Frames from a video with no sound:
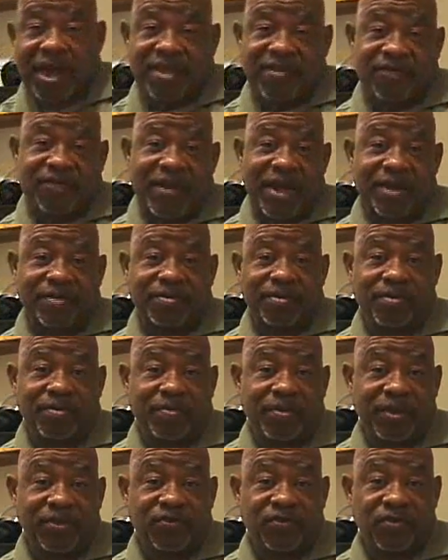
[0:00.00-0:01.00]
to find them to
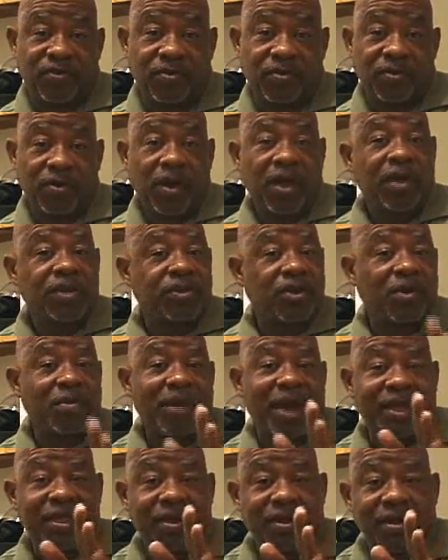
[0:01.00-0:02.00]
be true, no
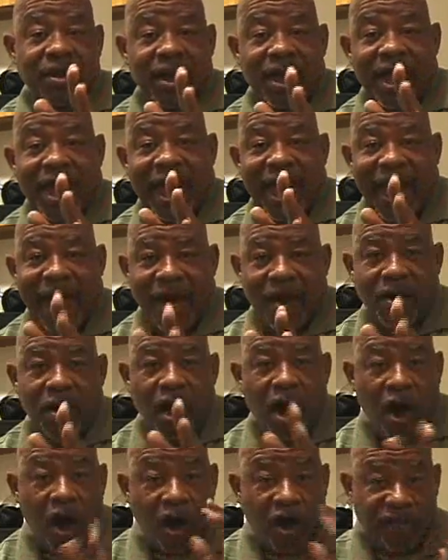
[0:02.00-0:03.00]
matter how
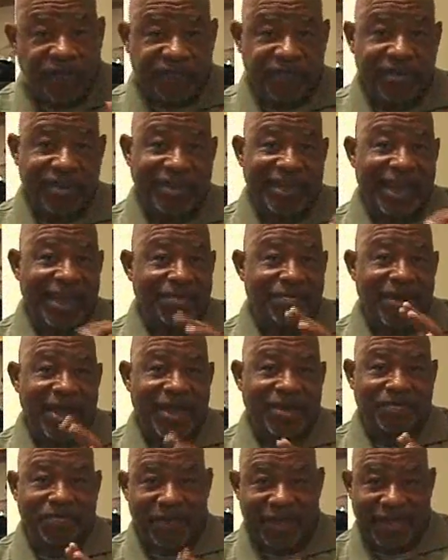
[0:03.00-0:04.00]
off they
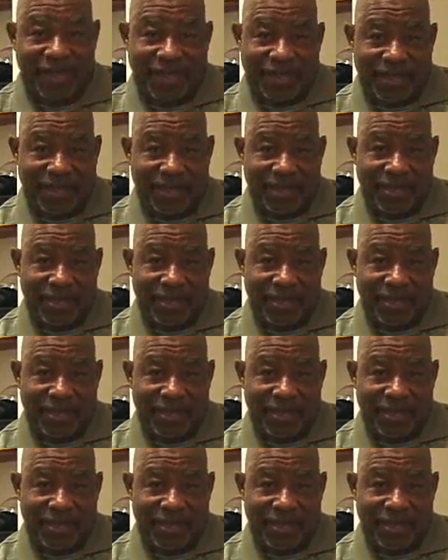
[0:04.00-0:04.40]
may be.